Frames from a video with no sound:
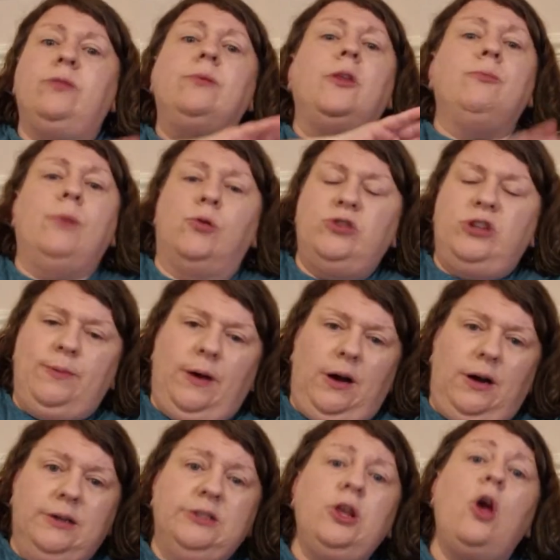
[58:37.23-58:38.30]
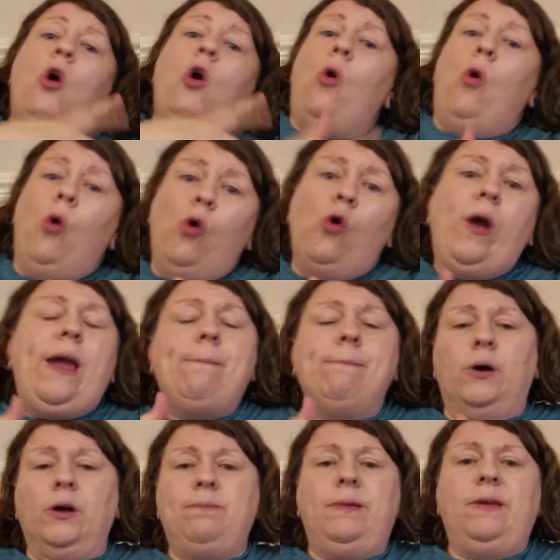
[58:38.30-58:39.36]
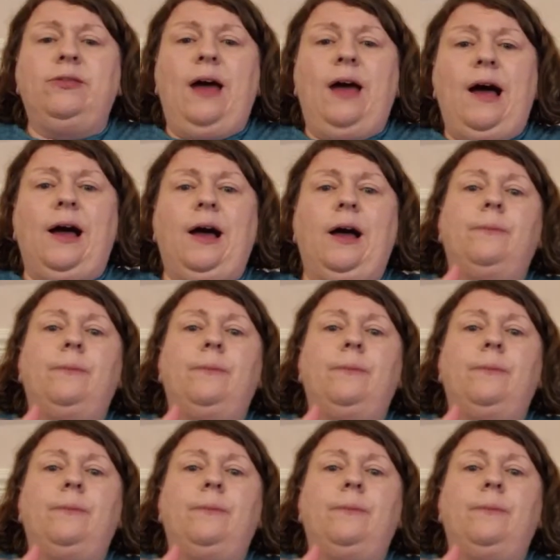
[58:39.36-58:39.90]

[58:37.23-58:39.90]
Multipass. Or it might be that